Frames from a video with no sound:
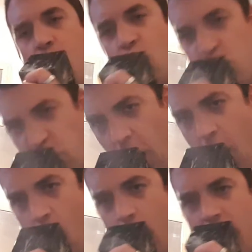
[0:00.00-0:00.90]

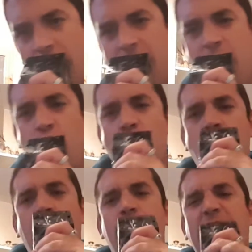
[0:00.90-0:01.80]
So,
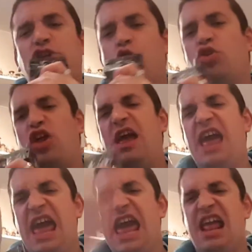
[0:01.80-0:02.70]
make sure
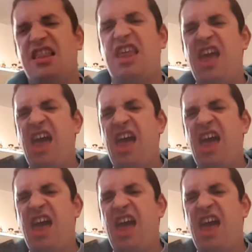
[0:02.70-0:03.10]
to hit